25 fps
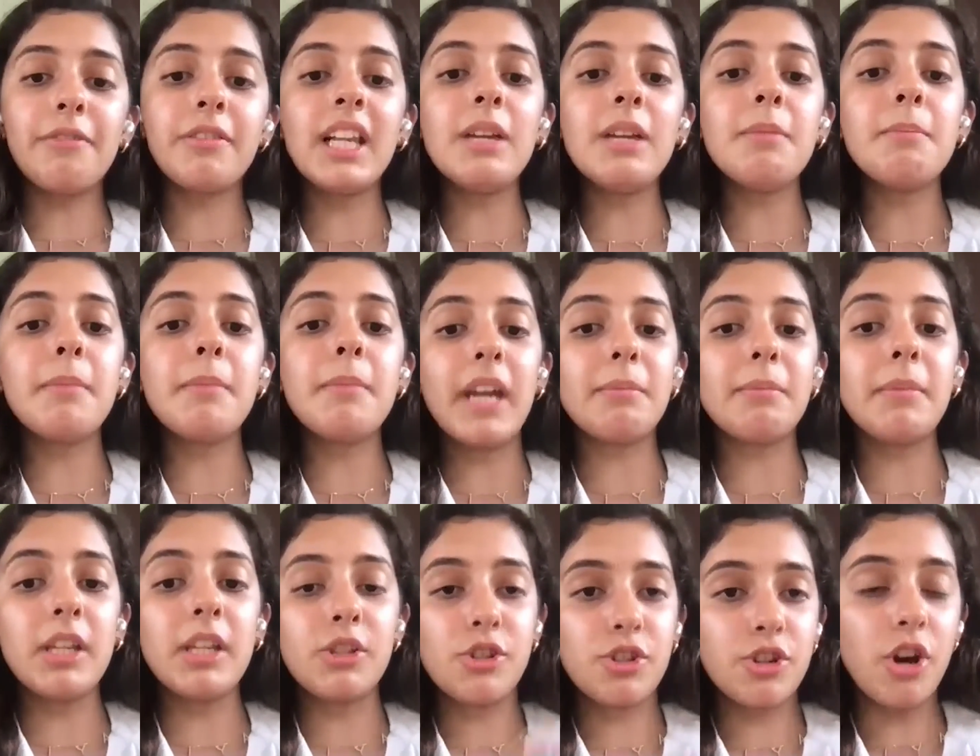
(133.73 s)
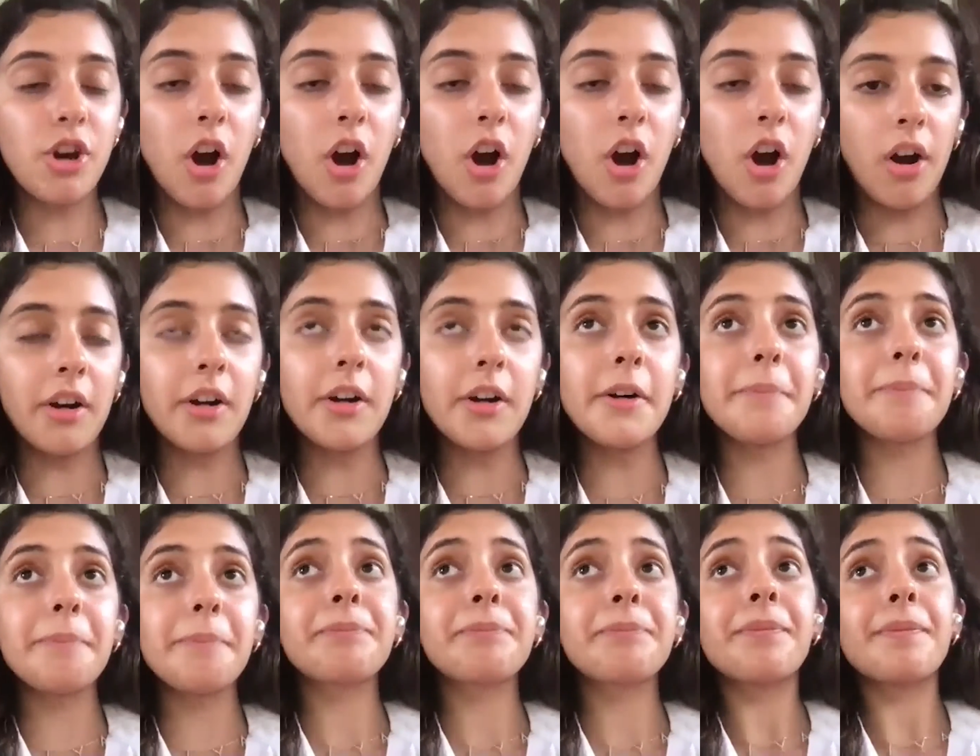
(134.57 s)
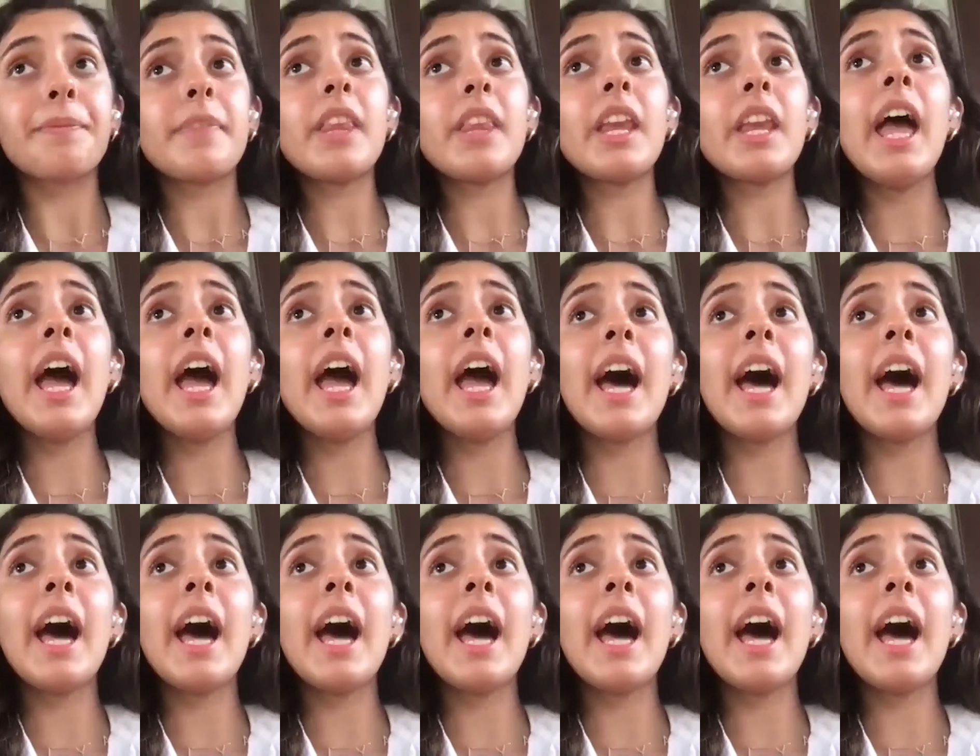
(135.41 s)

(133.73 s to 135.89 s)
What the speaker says: So definitely made me stronger.